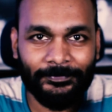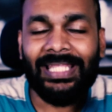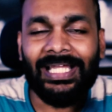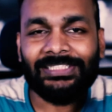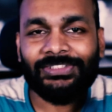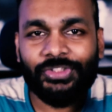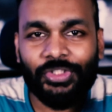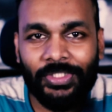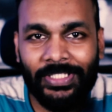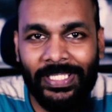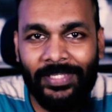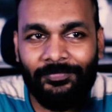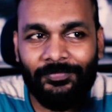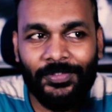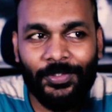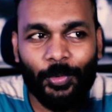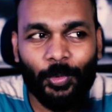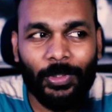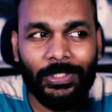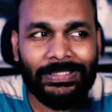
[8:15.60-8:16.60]
That should give
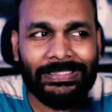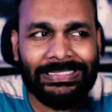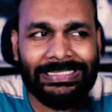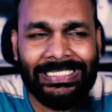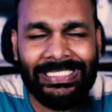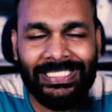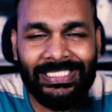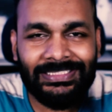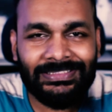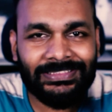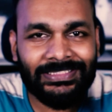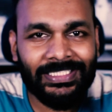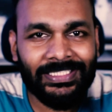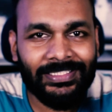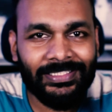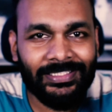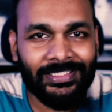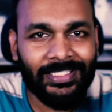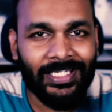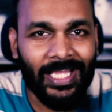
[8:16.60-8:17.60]
you a
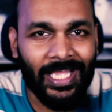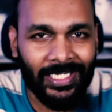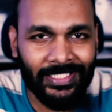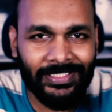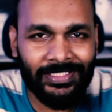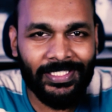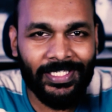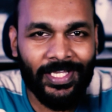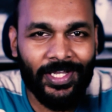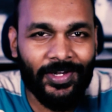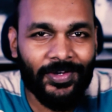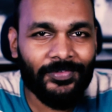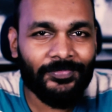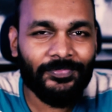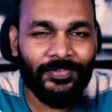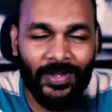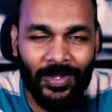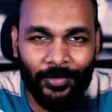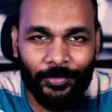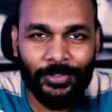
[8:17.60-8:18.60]
decent idea
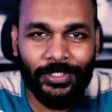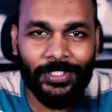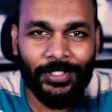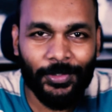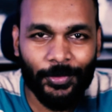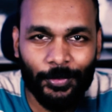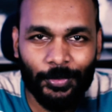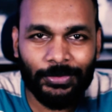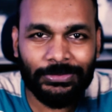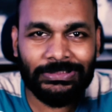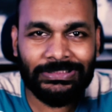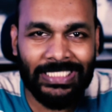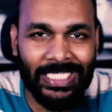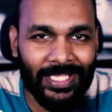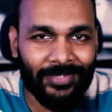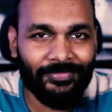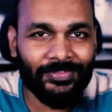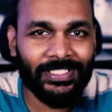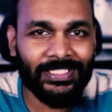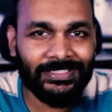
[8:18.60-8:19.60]
of how to use
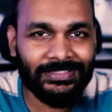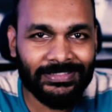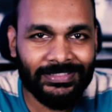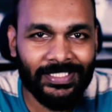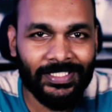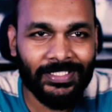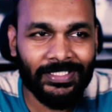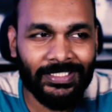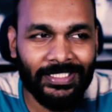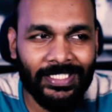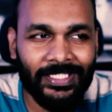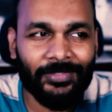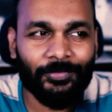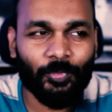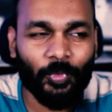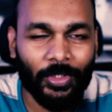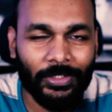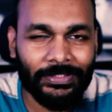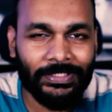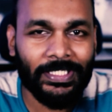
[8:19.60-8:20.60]
evidence correctly
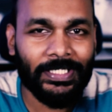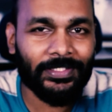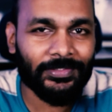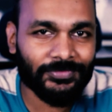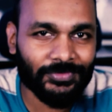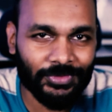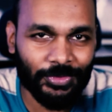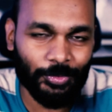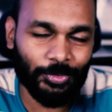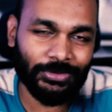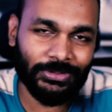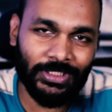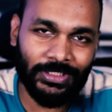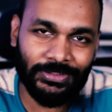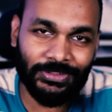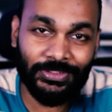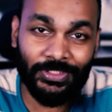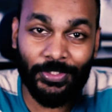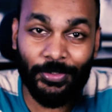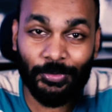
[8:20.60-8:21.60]
and what kind of
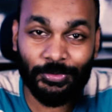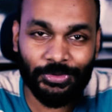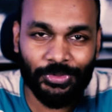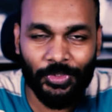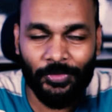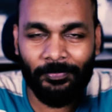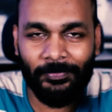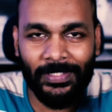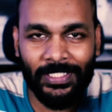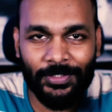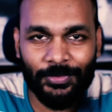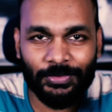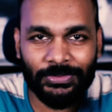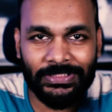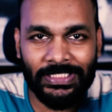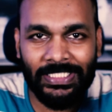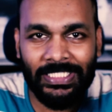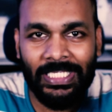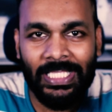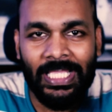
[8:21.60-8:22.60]
sources you should be
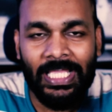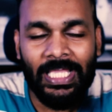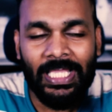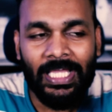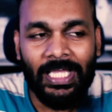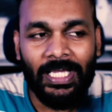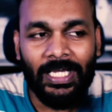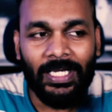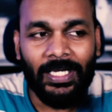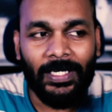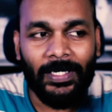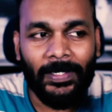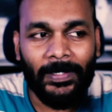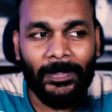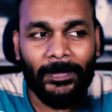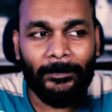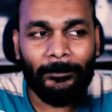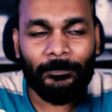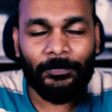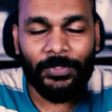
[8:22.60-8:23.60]
using.
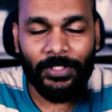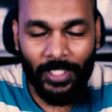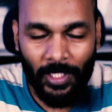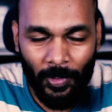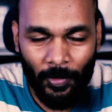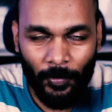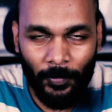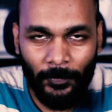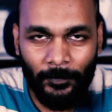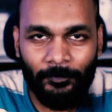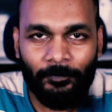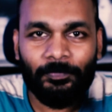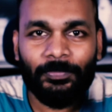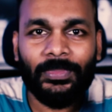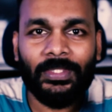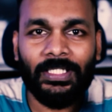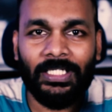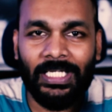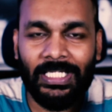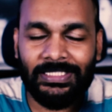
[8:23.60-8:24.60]
Now,
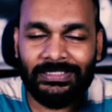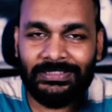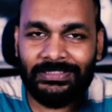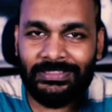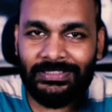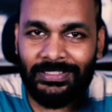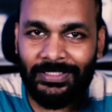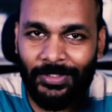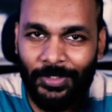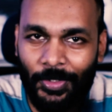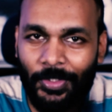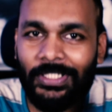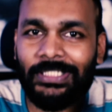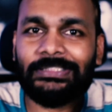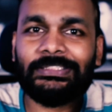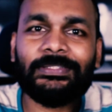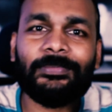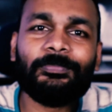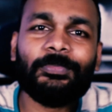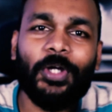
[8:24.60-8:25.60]
let's look
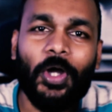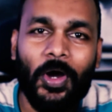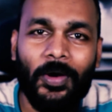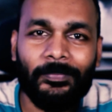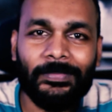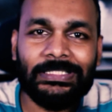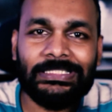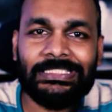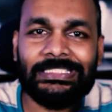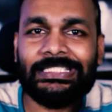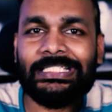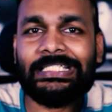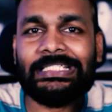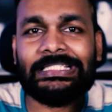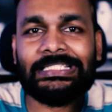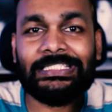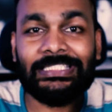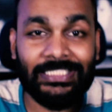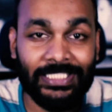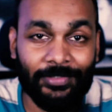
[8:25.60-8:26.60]
at some comments
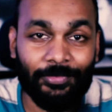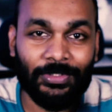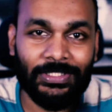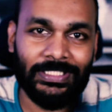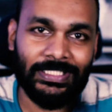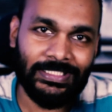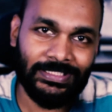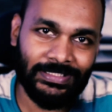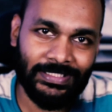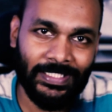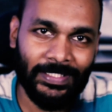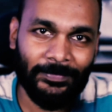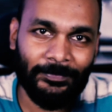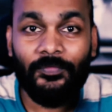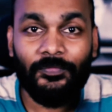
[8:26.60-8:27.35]
and see what they say.